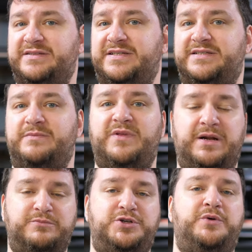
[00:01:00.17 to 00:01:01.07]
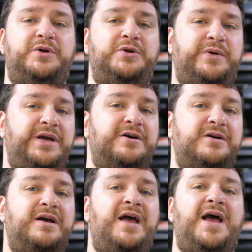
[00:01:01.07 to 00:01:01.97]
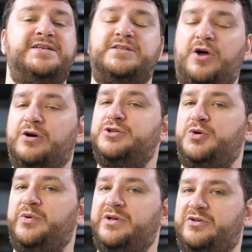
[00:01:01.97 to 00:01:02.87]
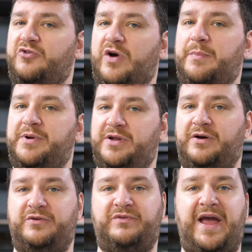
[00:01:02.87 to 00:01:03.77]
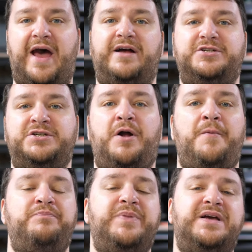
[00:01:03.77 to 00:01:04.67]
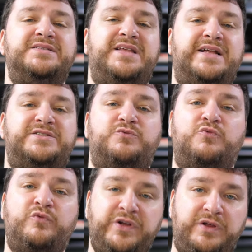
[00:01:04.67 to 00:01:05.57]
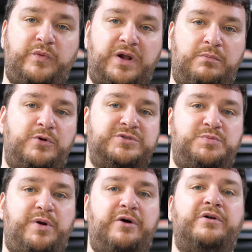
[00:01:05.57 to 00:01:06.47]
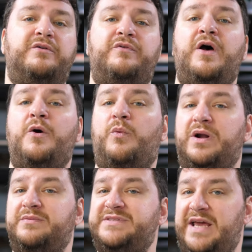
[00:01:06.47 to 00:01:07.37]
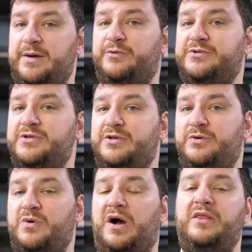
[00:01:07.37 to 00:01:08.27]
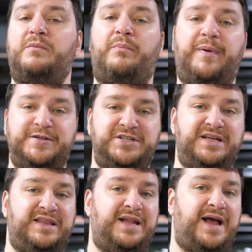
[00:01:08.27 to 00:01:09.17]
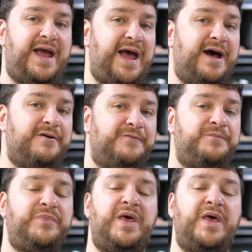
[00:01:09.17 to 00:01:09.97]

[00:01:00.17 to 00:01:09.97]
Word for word: system than I'm showing you here, as long as you're willing to drop a ton of cash. Because that's really what I'm most proud of, what I was able to do on the budget that I have.